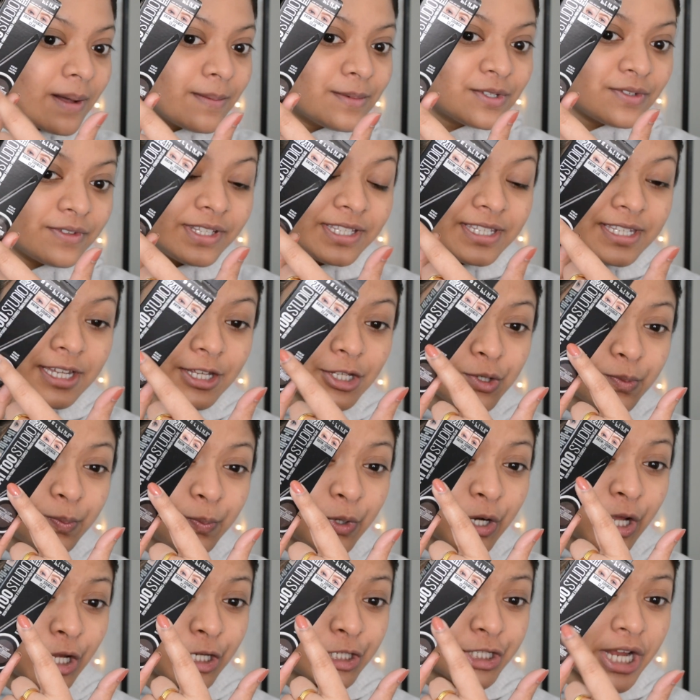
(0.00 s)
comes with such
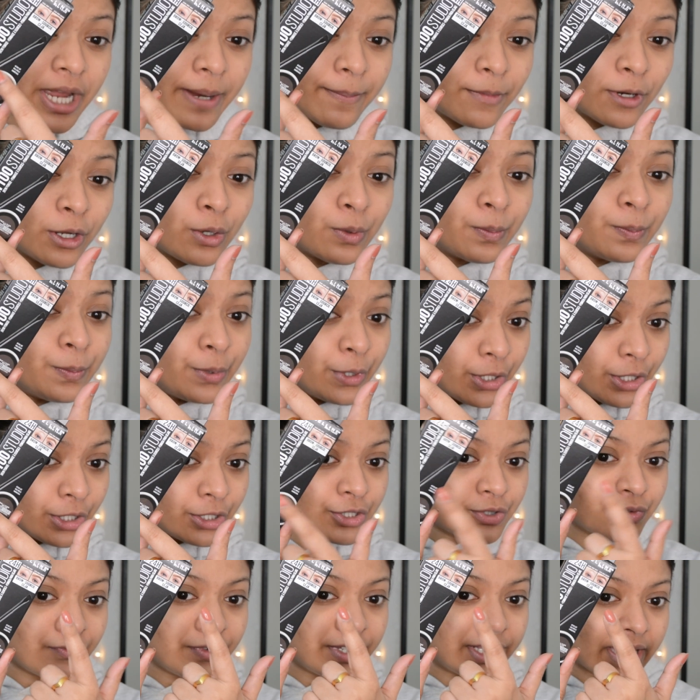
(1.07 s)
brush, eyebrow
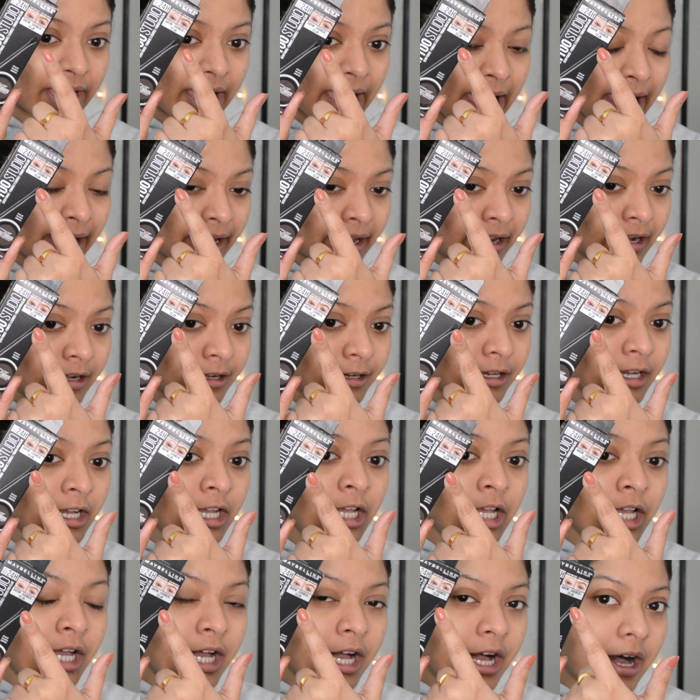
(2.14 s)
brush with an angled
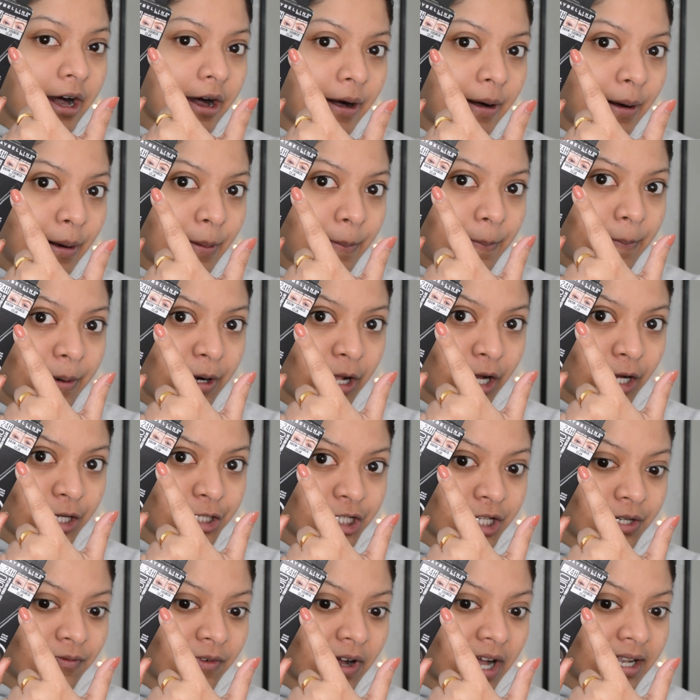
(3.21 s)

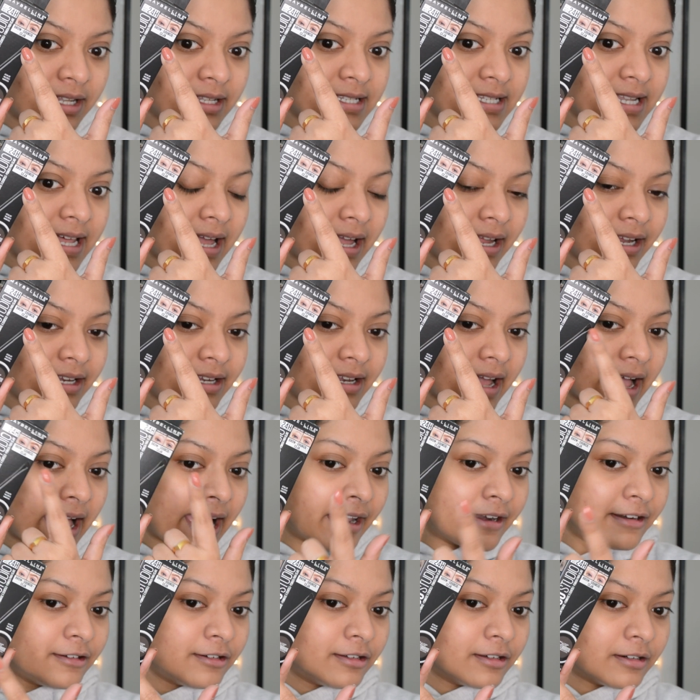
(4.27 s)
brush in one side
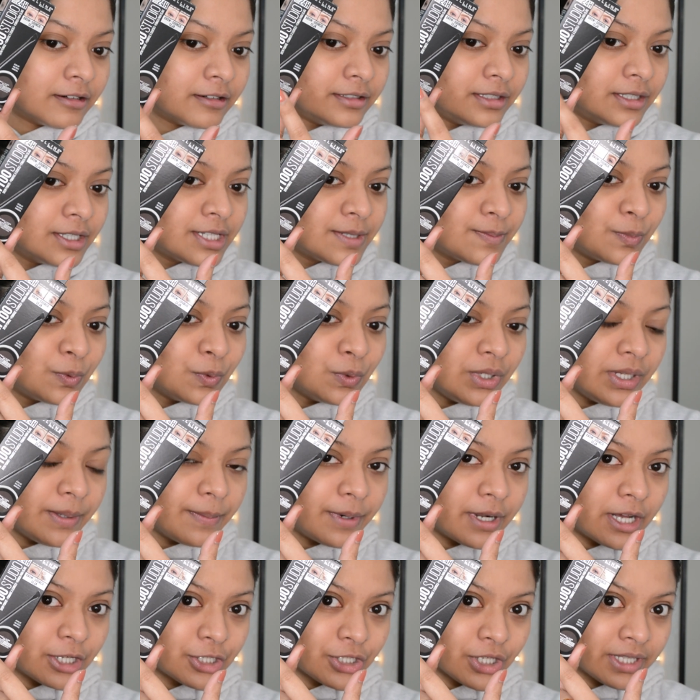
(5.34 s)
and the spoolie
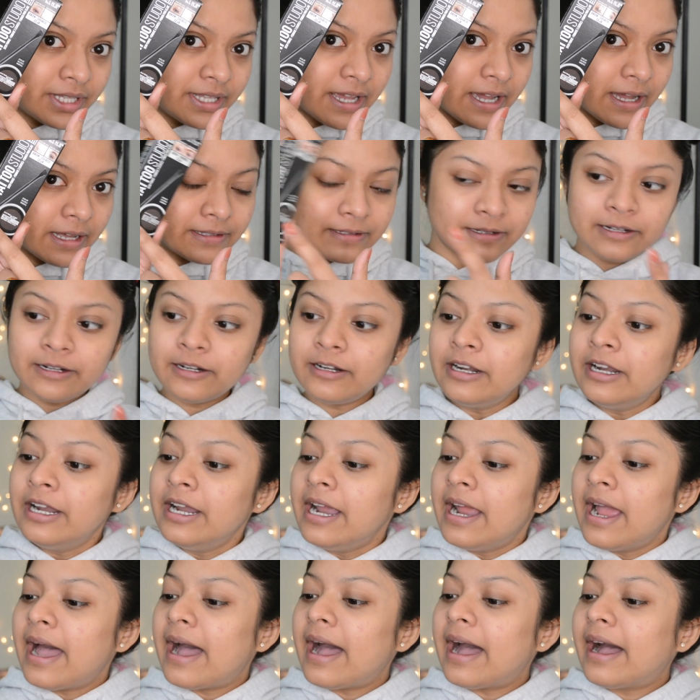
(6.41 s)
brush on the other.
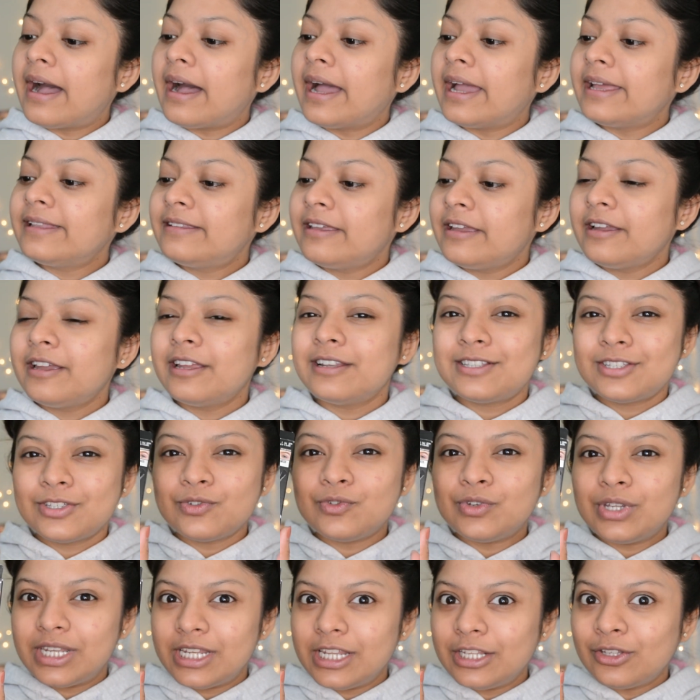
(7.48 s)
I think it's
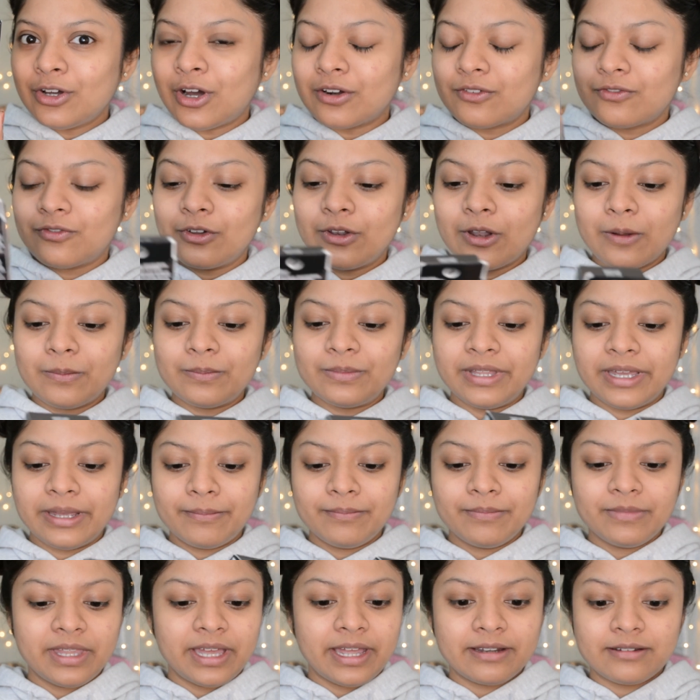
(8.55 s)
really thoughtful of
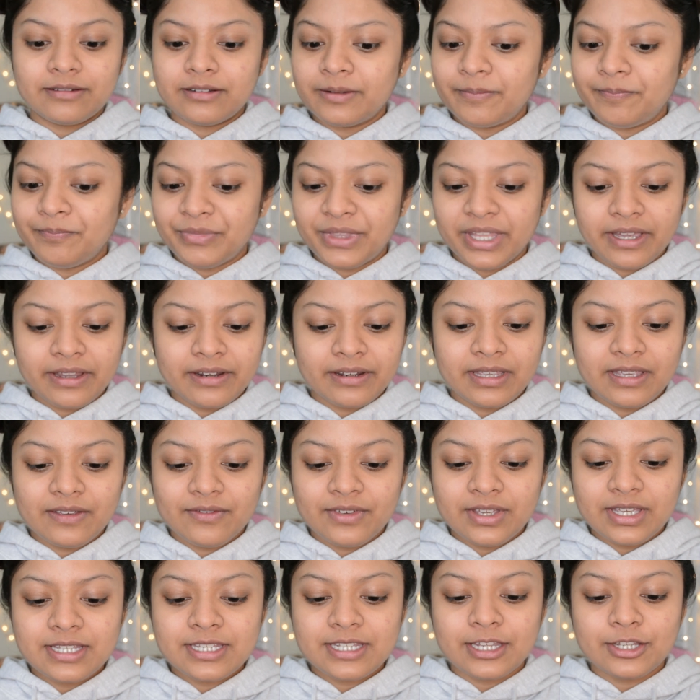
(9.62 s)
them that they're
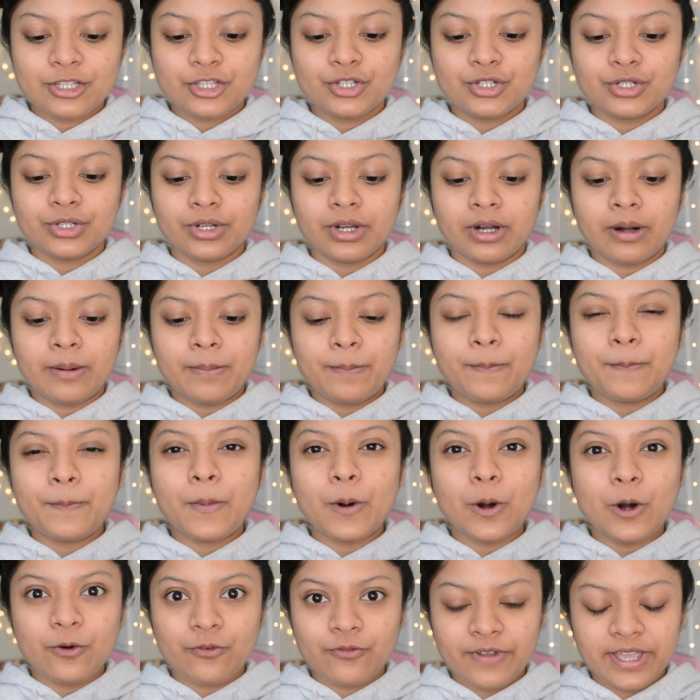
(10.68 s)
giving such a
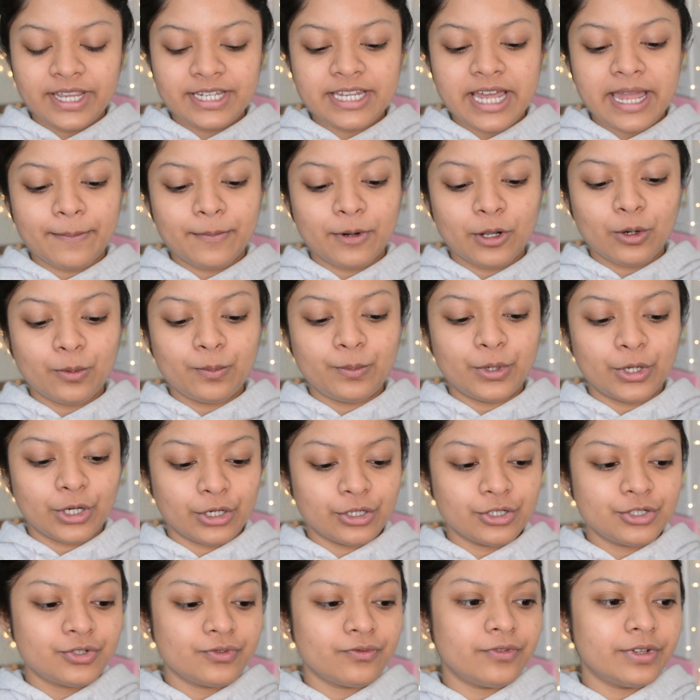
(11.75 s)
perfect eyebrow
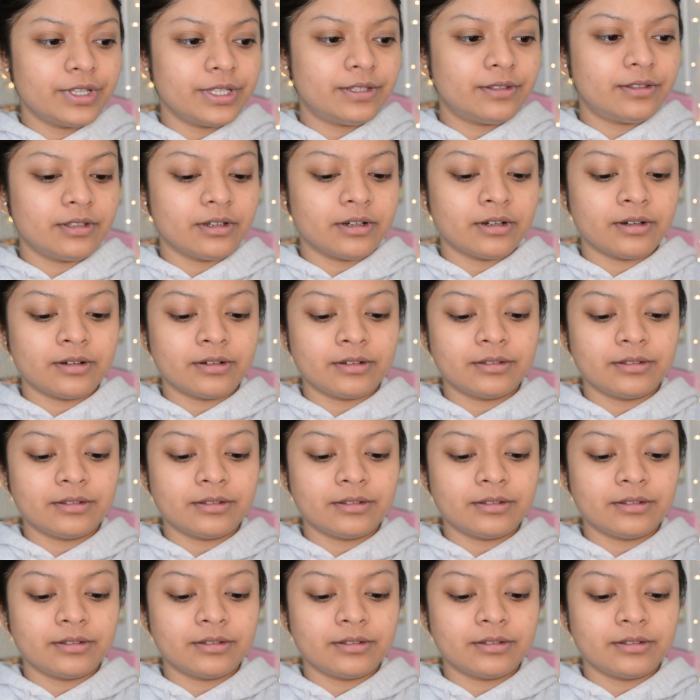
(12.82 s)
brush with